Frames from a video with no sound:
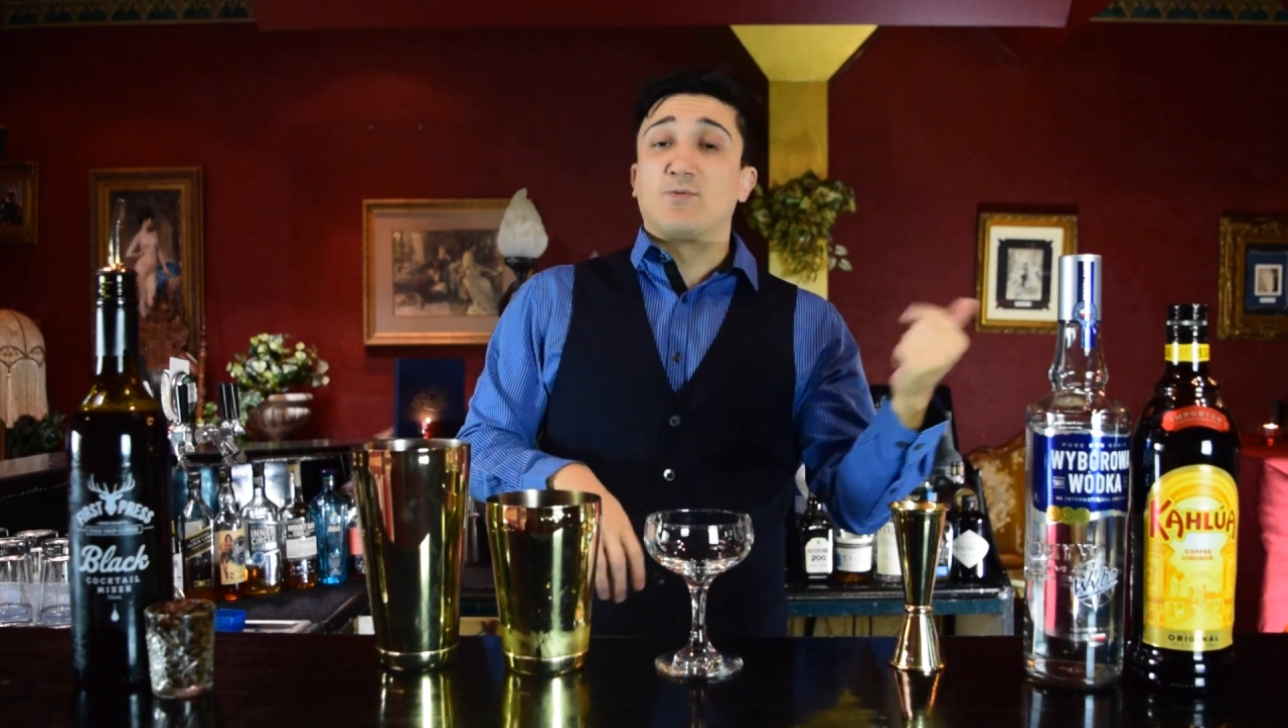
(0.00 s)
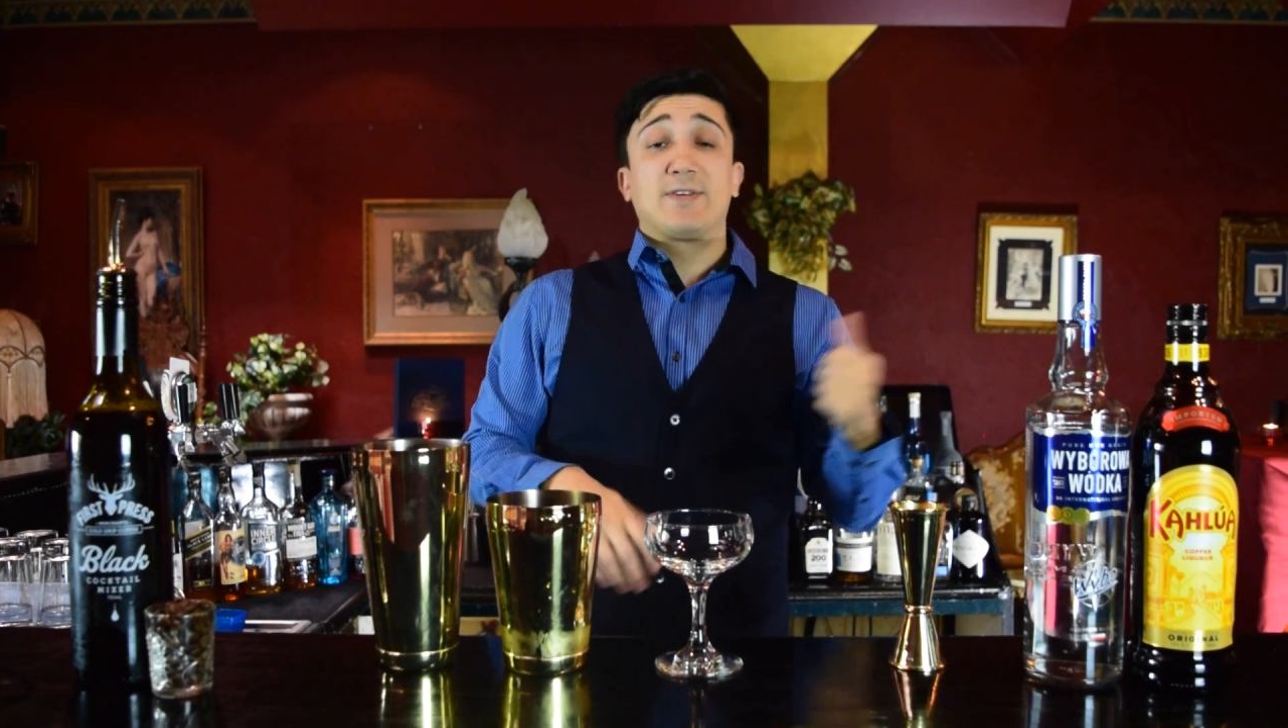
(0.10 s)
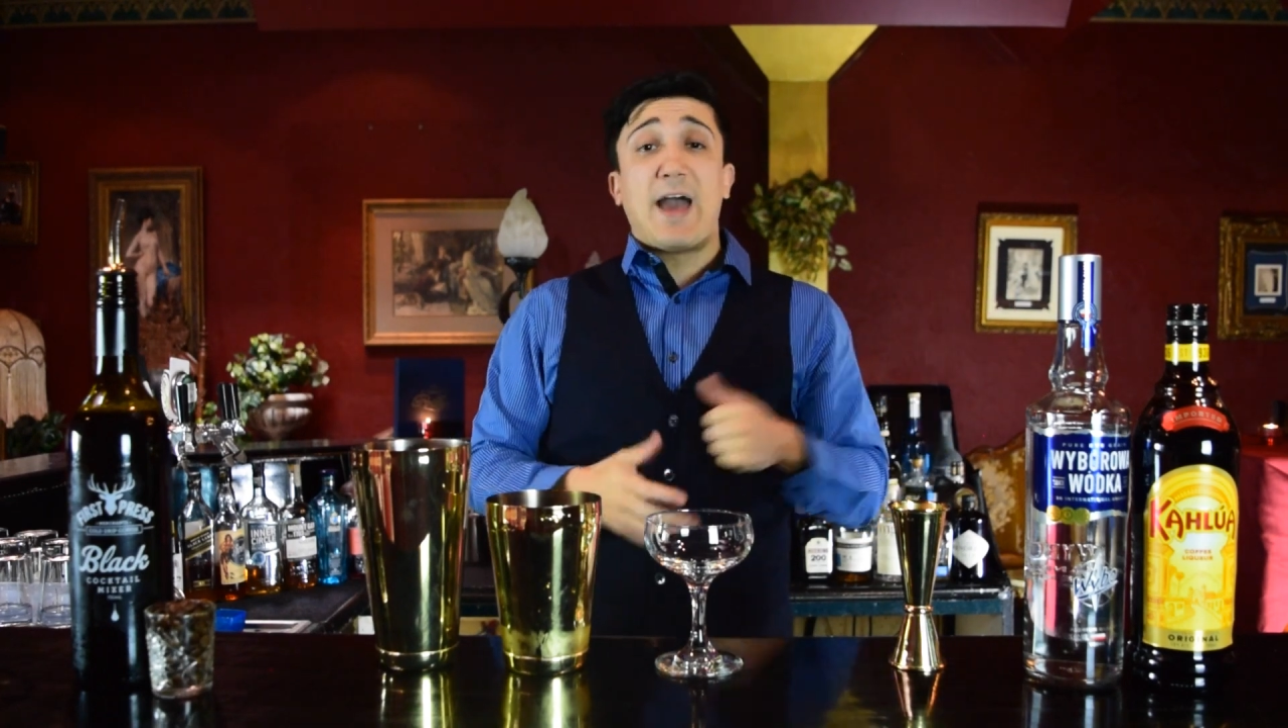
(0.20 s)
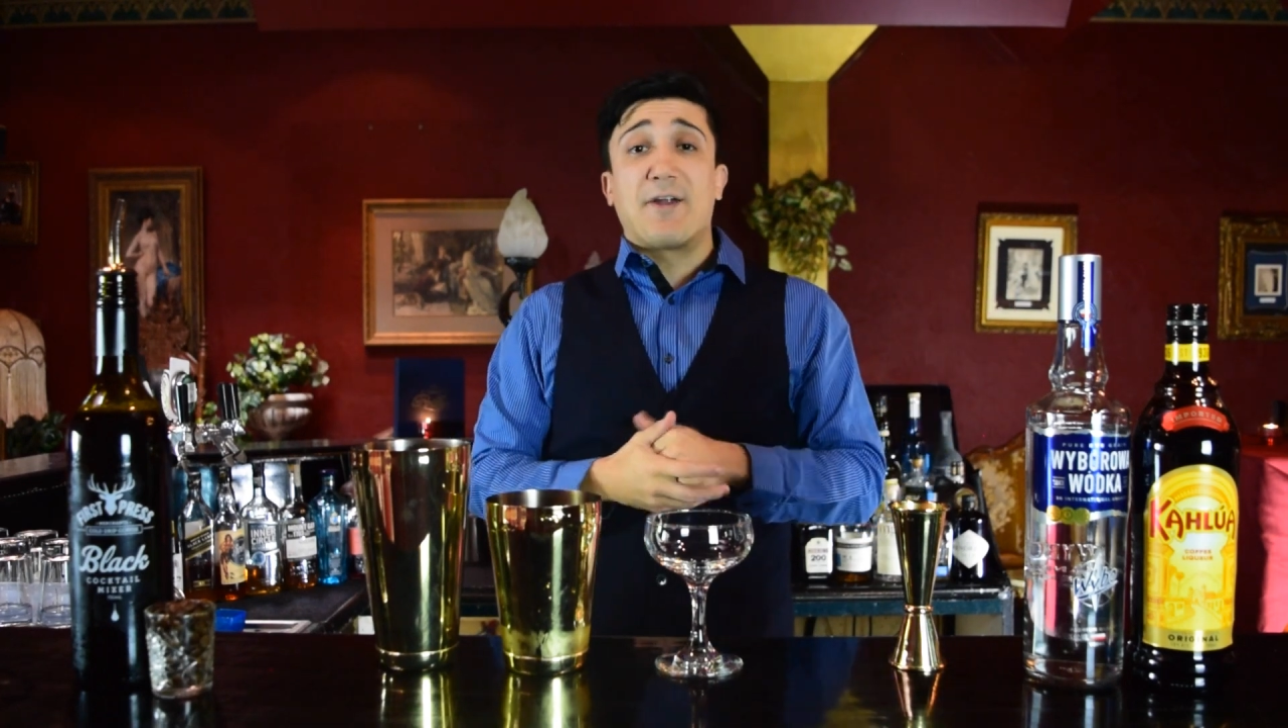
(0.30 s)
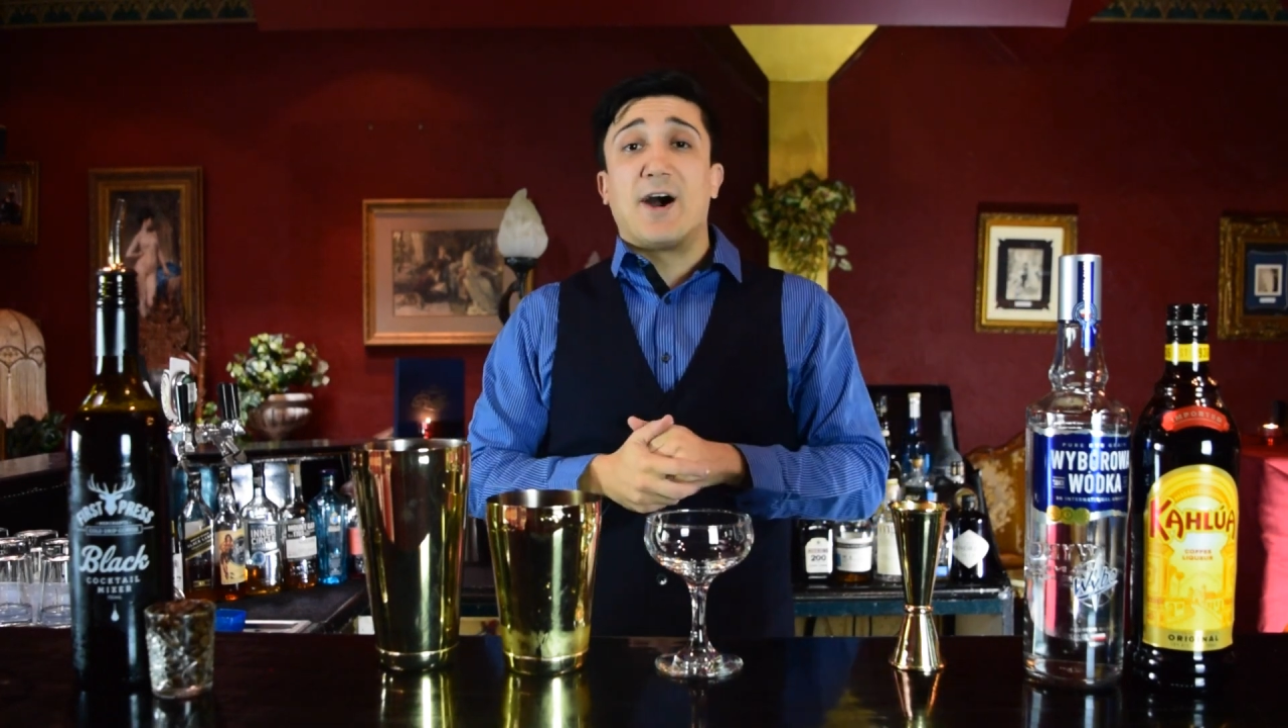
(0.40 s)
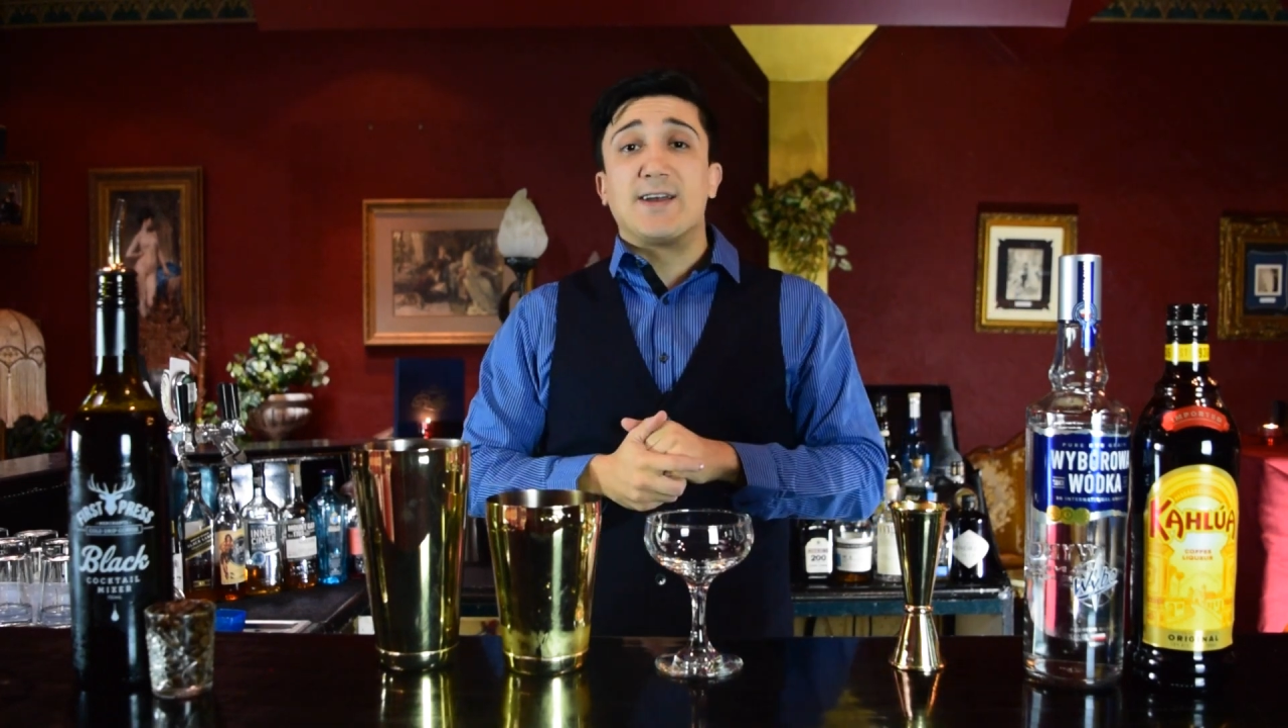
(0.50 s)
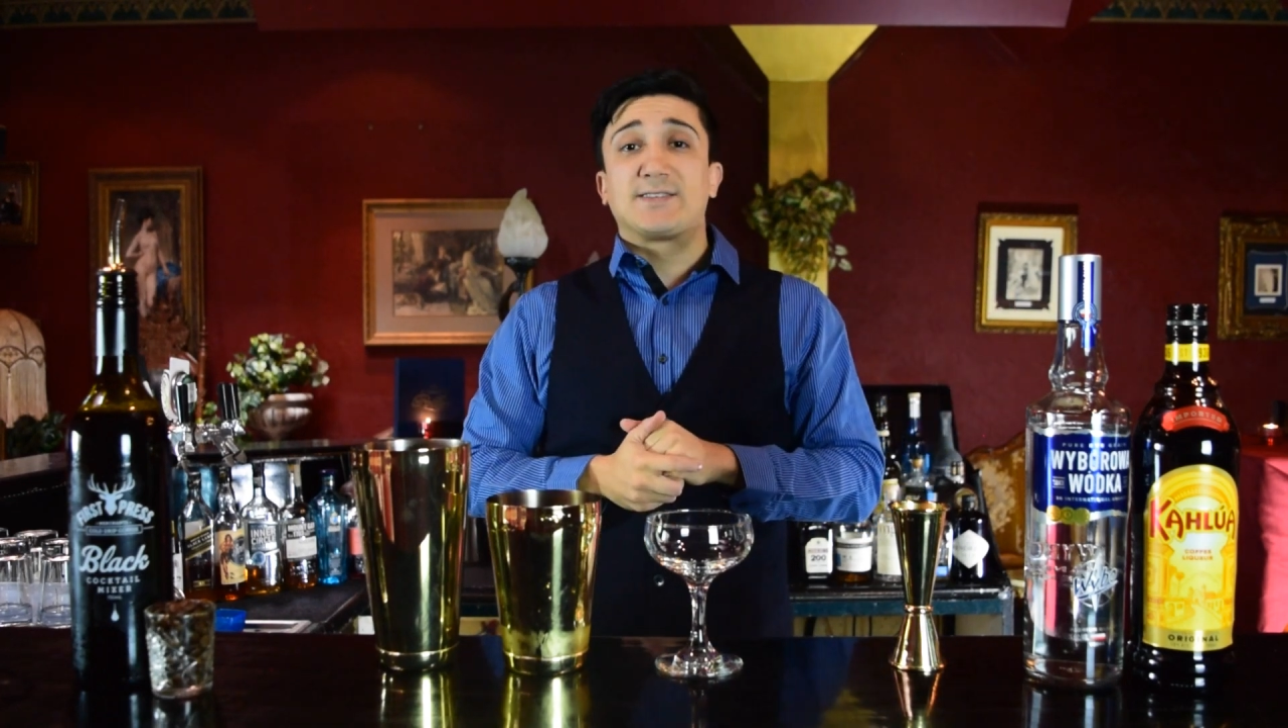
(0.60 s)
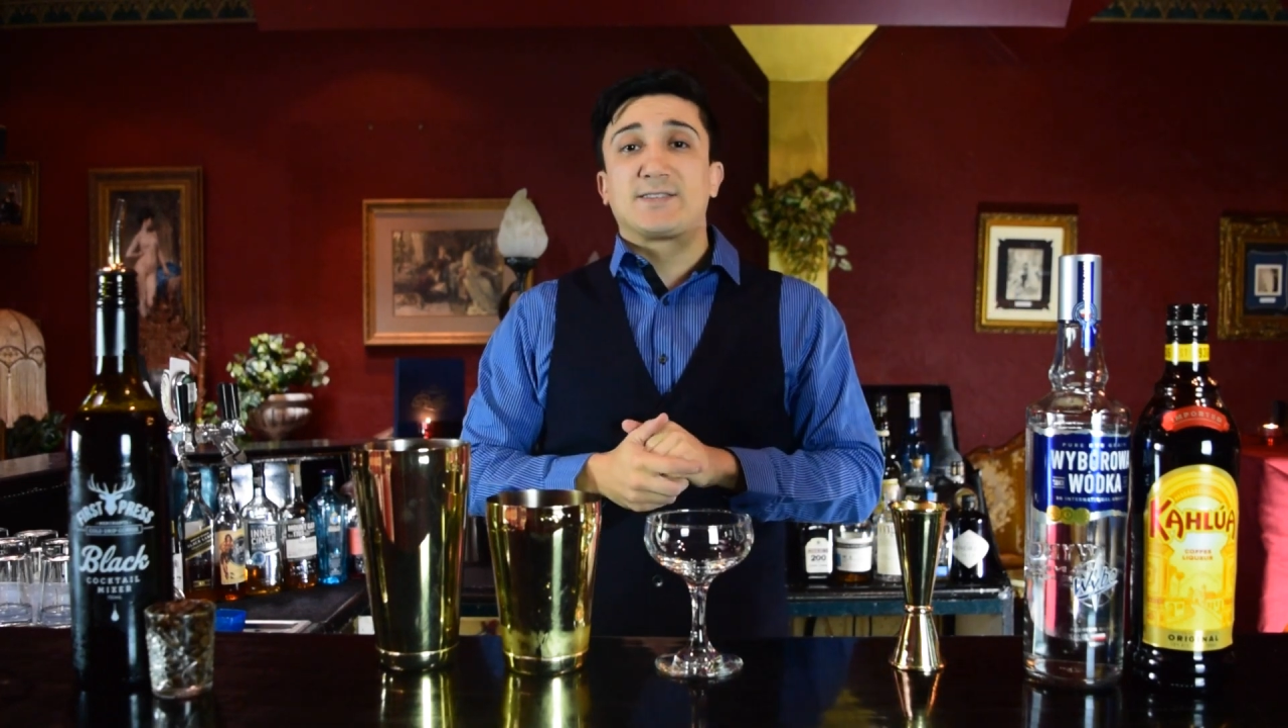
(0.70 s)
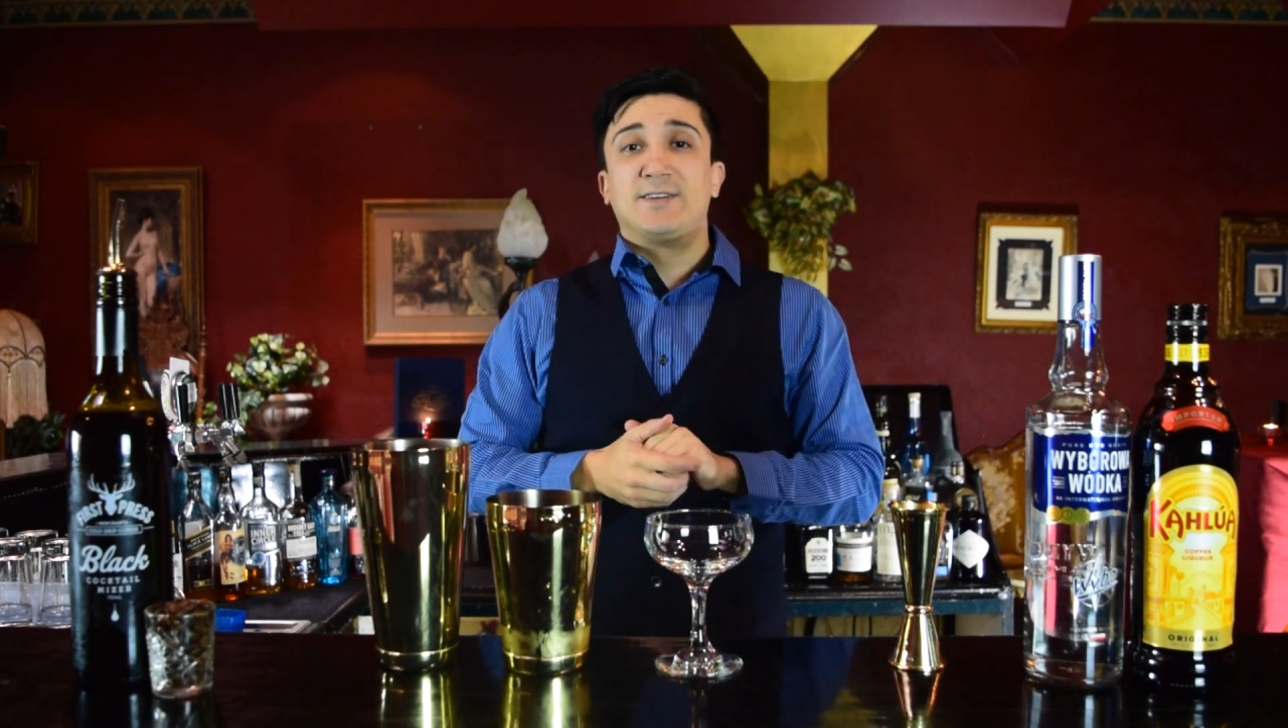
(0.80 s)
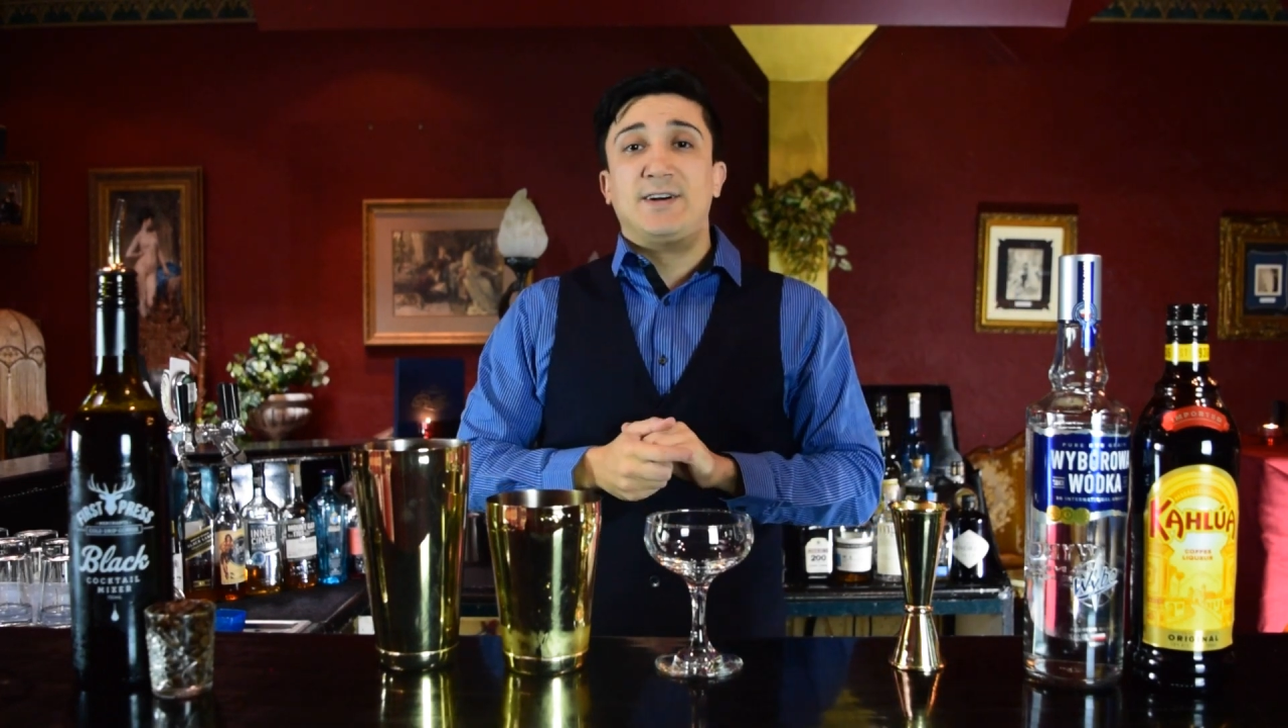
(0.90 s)
without
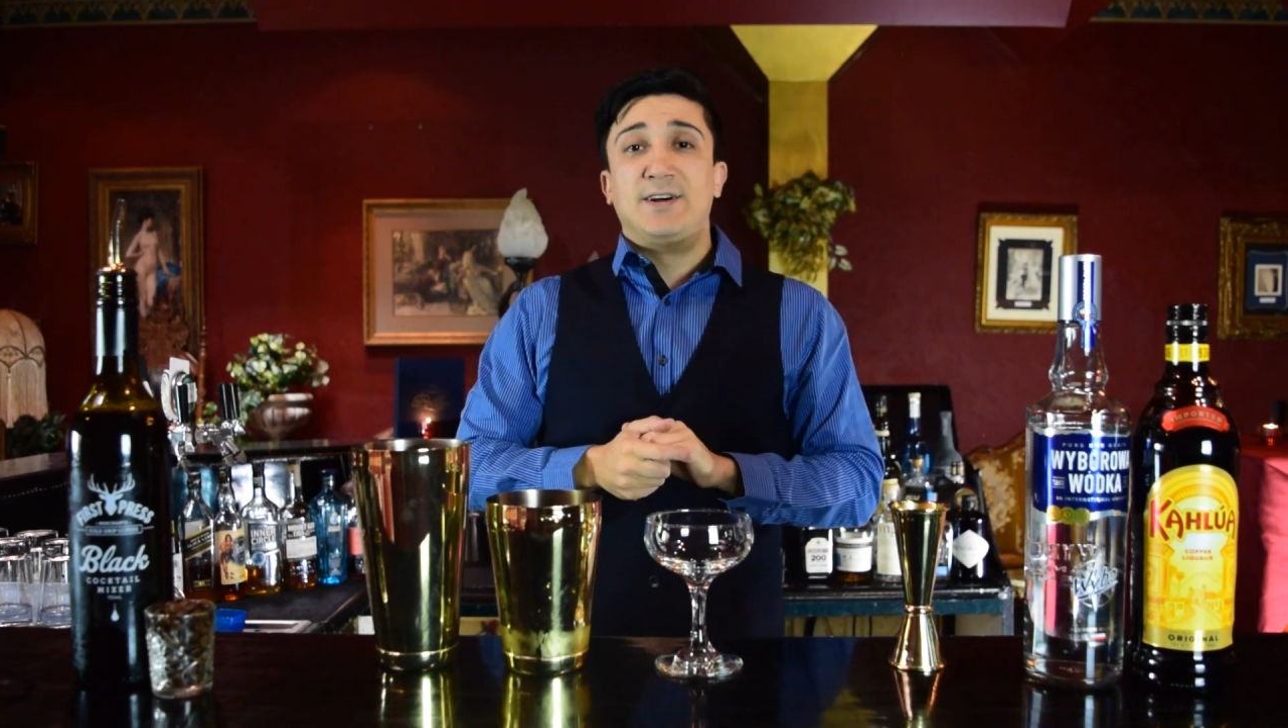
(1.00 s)
ice.